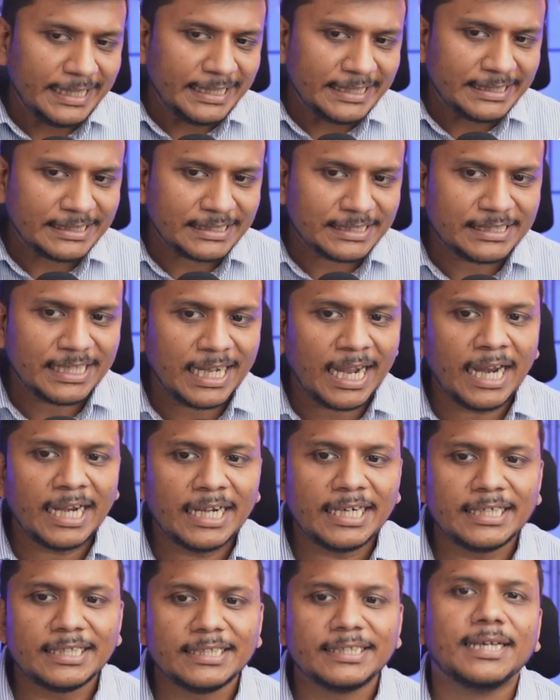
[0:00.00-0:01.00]

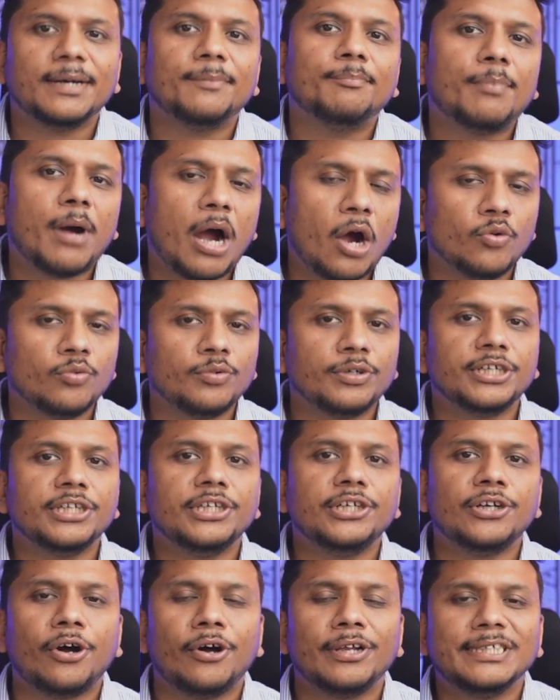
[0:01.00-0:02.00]
inside the
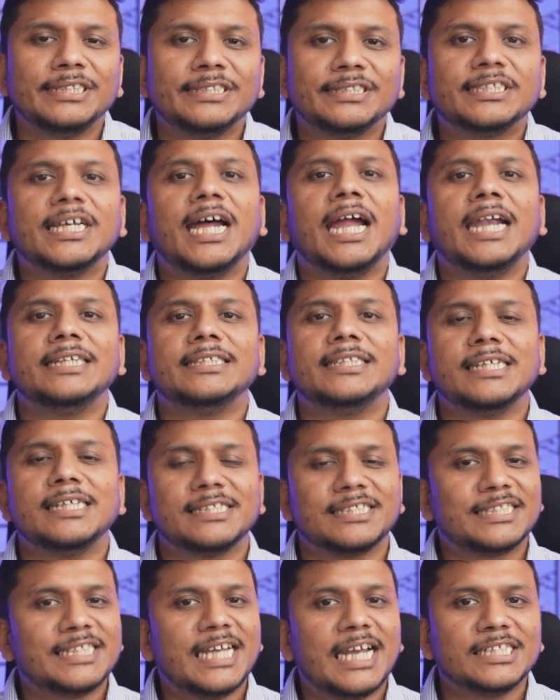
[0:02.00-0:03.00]
boundary or inside the
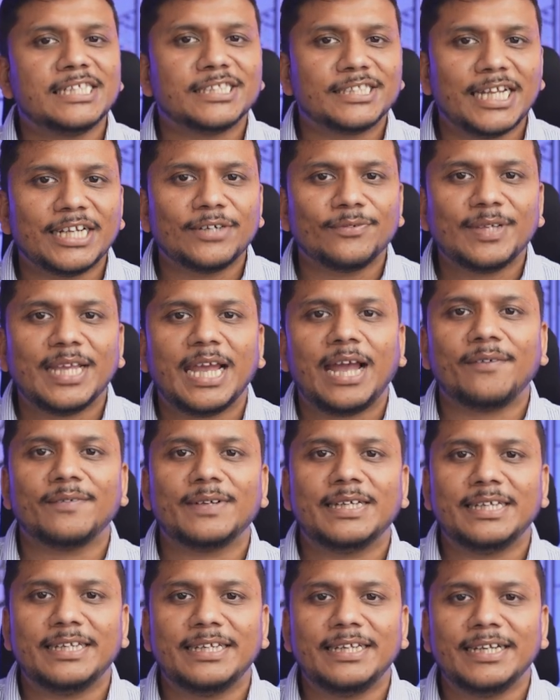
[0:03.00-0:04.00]
sketch that we
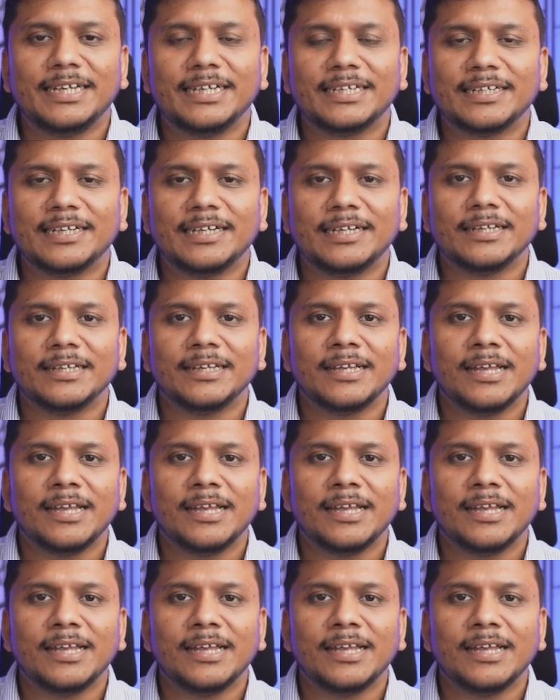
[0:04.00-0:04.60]
have created.